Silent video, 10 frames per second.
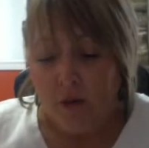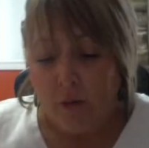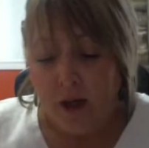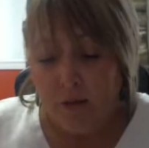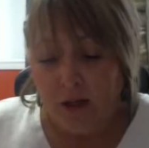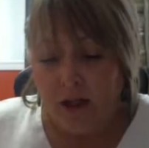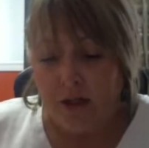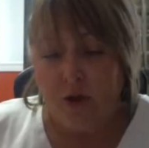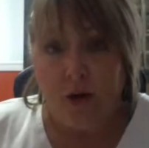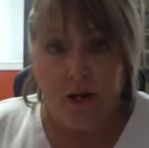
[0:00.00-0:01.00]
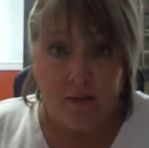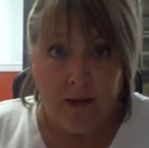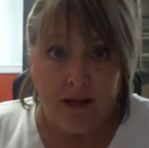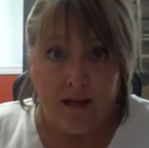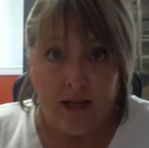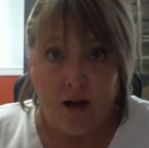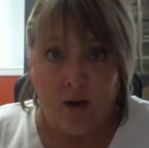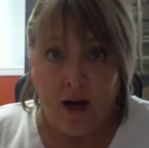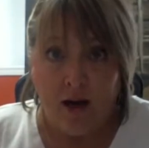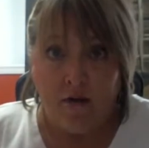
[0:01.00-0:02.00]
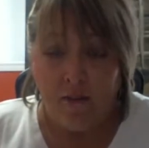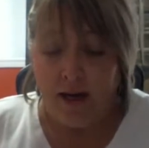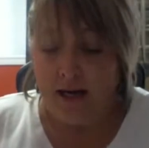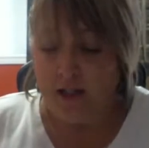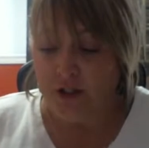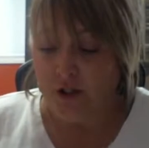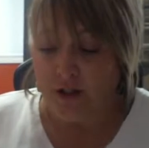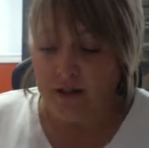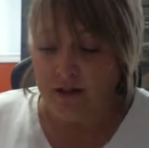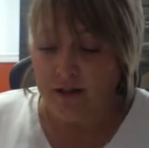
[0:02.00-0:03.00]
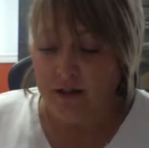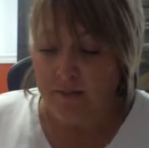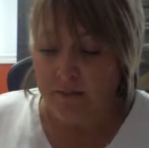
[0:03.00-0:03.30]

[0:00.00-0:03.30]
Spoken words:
We really do recommend that you have pet insurance.